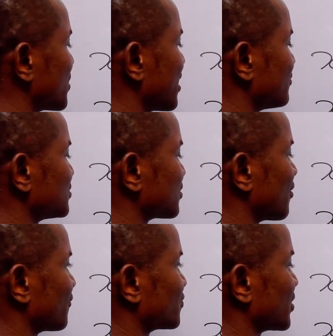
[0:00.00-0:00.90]
square root
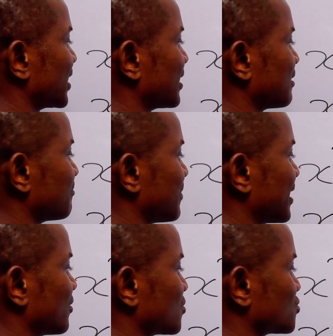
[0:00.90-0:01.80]
of three
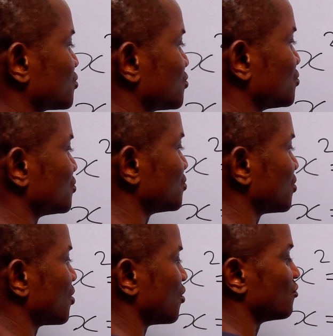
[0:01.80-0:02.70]
minus
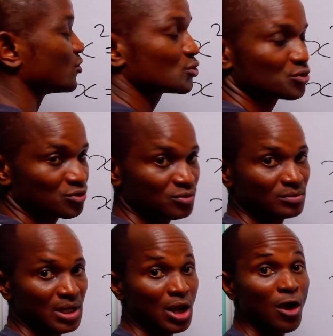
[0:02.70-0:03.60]
two root
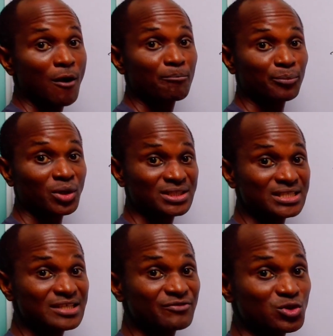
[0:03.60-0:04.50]
two.
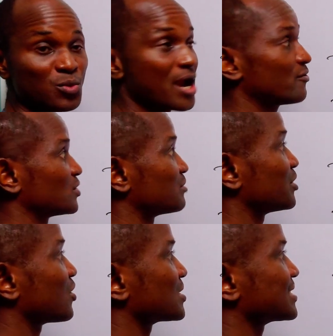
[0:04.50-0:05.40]
Positive square root
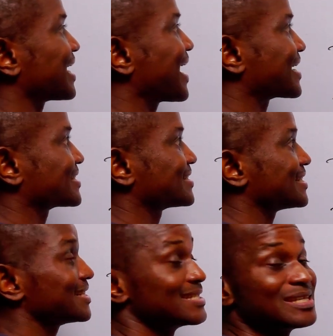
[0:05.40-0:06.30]
because x
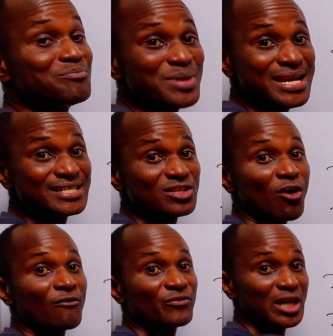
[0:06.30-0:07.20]
is the base
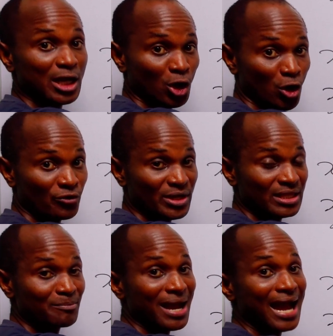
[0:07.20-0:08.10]
of a
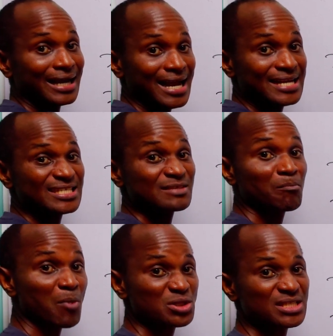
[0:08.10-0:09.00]
logarithm and hence
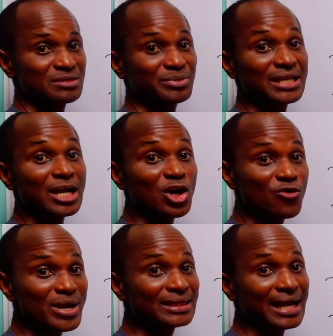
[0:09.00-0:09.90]
must be
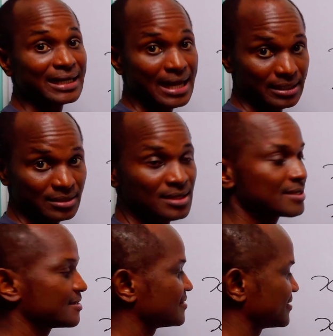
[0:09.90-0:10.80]
greater than
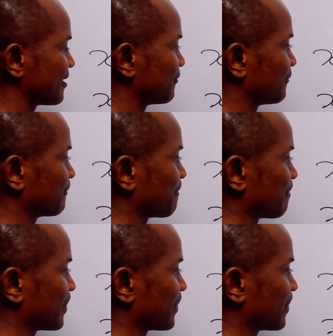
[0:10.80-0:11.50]
zero.